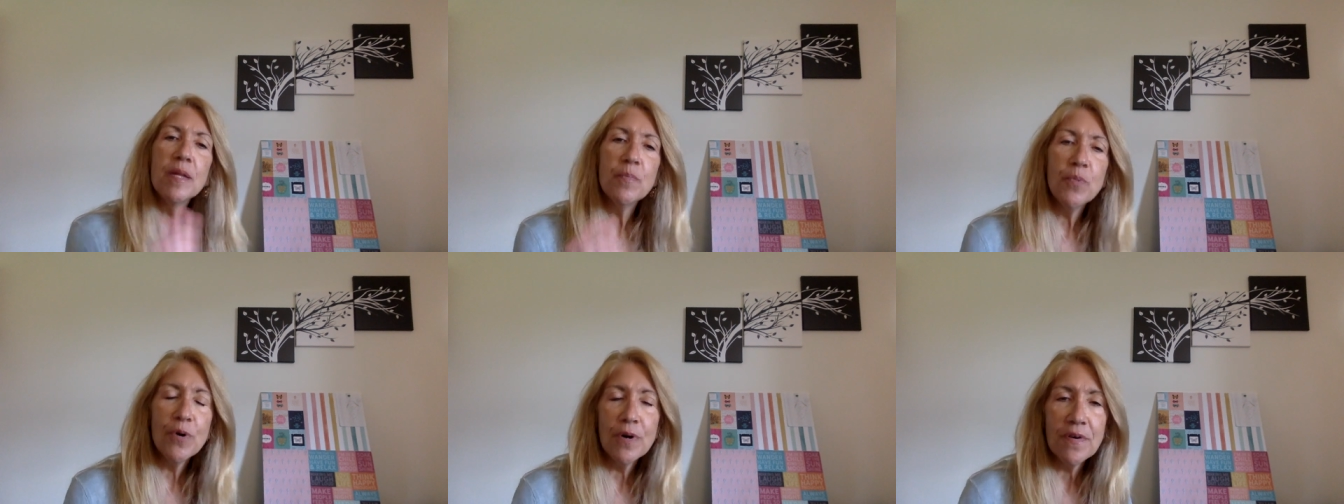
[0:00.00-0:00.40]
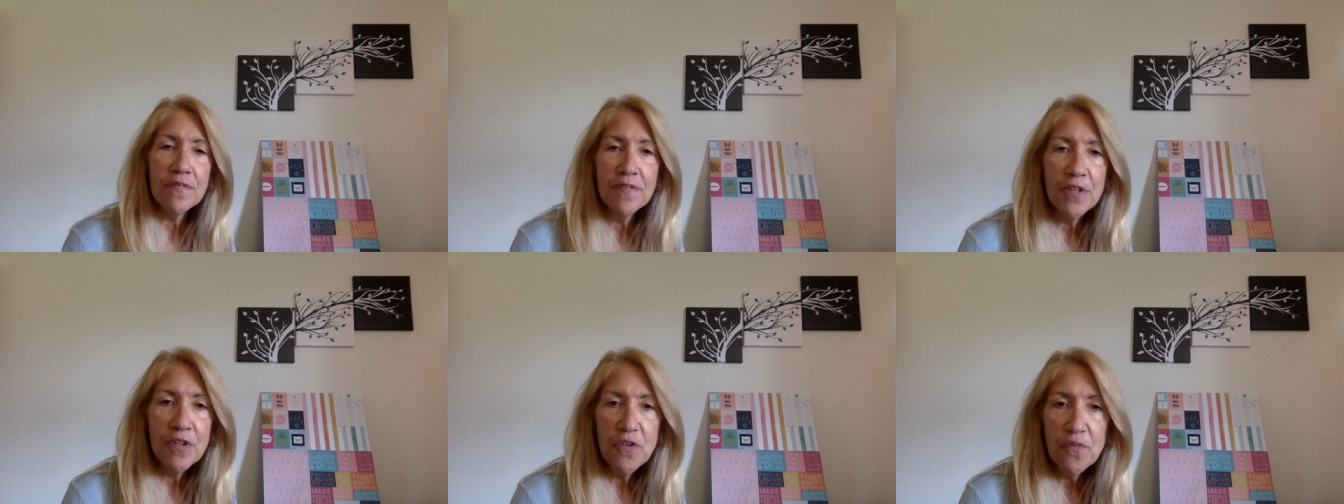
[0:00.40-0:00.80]
books,
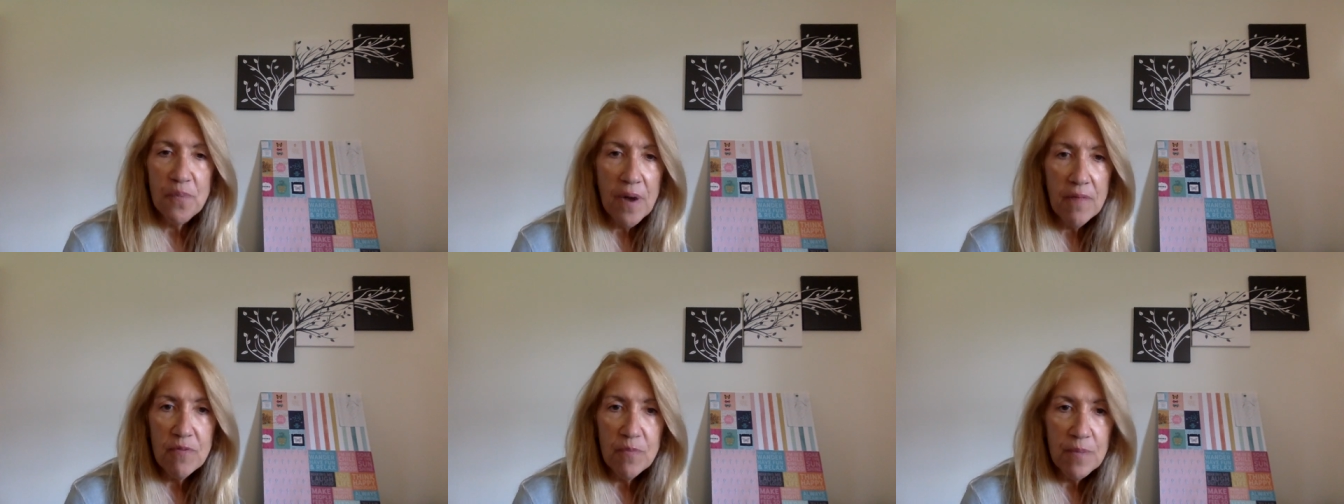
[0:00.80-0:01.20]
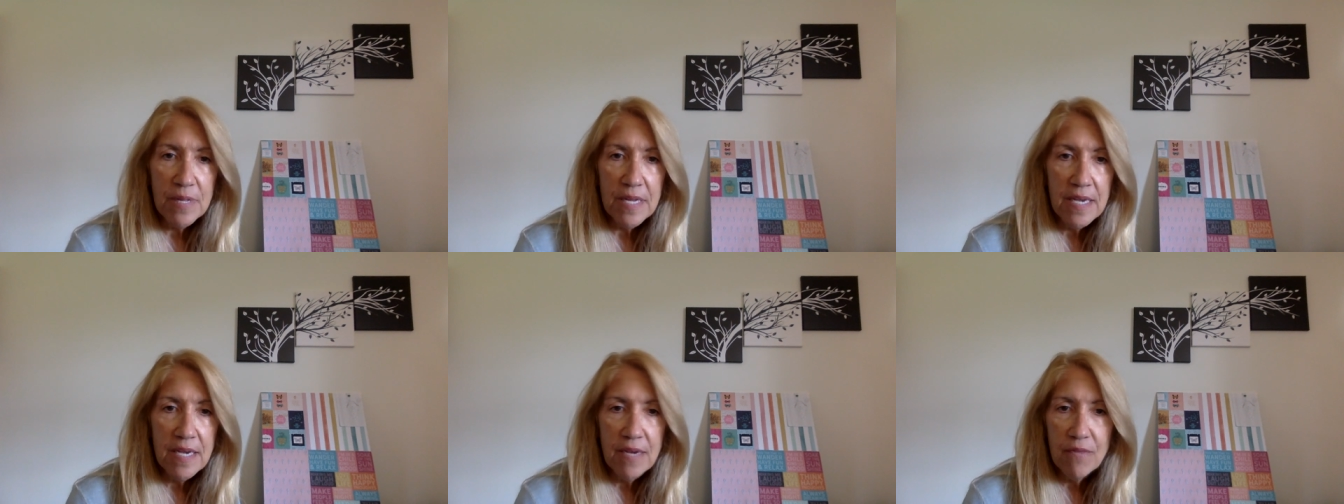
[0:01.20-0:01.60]
and you've
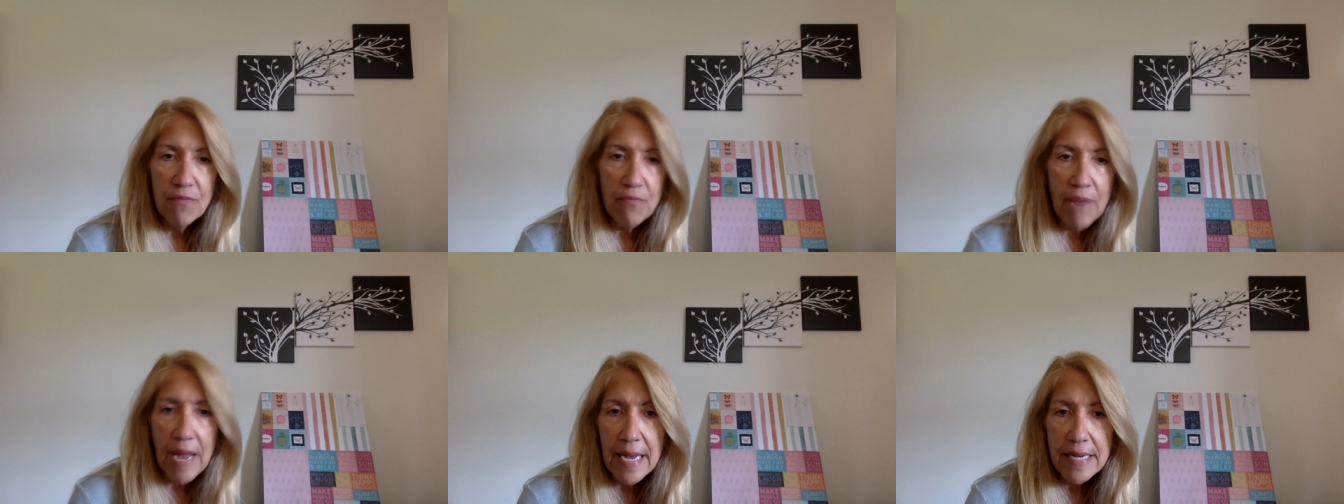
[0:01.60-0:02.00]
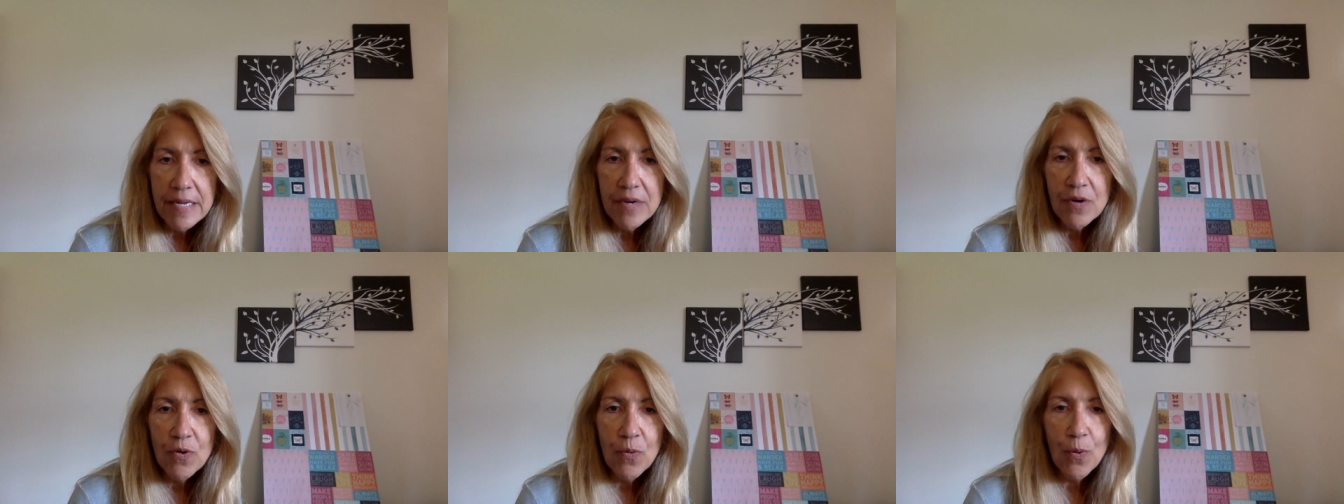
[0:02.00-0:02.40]
probably read
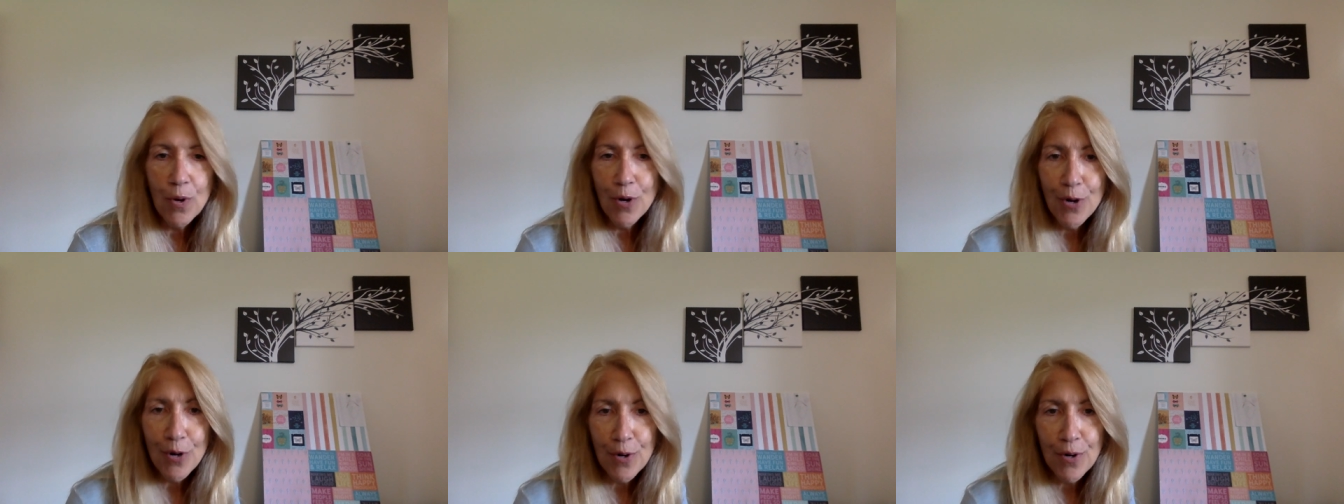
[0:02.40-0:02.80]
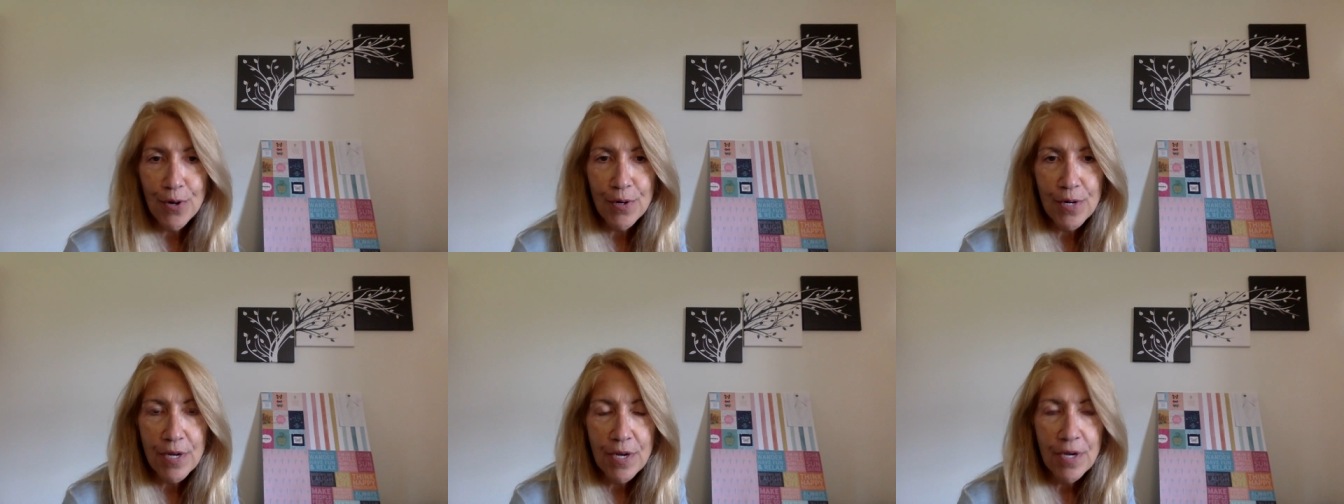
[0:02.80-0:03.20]
or heard